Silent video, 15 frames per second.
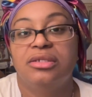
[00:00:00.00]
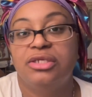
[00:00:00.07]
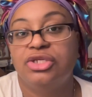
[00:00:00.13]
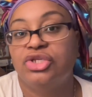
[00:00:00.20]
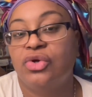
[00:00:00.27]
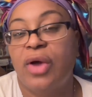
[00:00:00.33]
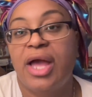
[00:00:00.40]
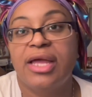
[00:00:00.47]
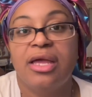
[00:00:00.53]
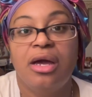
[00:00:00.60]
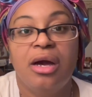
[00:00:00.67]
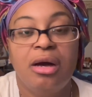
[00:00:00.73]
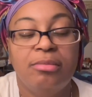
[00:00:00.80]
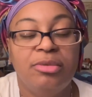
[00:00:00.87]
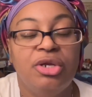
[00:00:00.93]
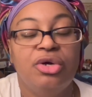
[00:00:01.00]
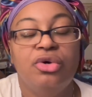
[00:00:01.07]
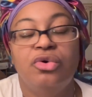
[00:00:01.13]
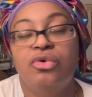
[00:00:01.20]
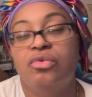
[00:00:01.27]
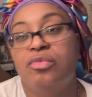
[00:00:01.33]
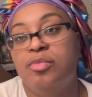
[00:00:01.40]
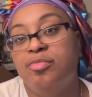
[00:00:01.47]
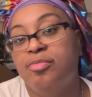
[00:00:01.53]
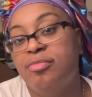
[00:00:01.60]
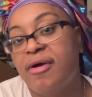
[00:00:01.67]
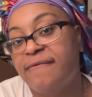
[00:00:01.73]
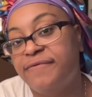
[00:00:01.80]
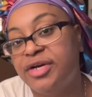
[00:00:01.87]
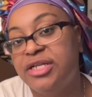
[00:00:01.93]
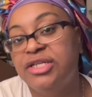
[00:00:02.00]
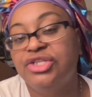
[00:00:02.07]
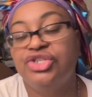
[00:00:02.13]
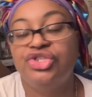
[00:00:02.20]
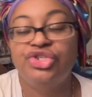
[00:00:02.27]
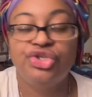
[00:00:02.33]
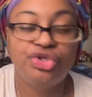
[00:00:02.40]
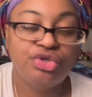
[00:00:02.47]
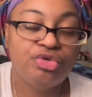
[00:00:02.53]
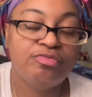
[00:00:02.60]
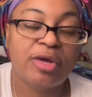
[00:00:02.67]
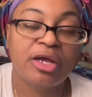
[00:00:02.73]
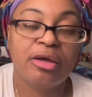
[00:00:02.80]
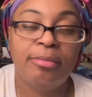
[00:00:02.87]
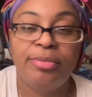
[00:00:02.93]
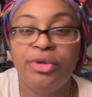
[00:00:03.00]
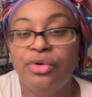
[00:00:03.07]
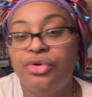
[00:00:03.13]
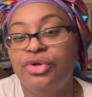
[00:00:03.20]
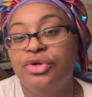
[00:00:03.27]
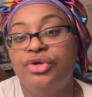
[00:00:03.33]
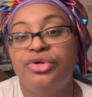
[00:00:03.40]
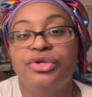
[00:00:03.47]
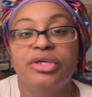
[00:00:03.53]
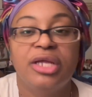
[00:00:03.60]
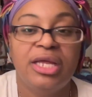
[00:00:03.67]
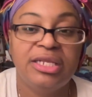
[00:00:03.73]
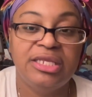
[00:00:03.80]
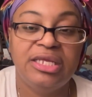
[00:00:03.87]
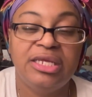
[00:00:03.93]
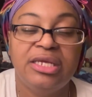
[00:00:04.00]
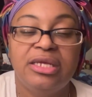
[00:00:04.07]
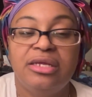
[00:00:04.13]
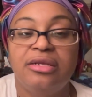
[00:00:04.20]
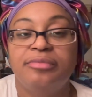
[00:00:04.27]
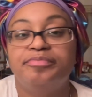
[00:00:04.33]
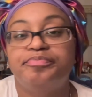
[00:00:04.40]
so I can upload my footage to my computer and then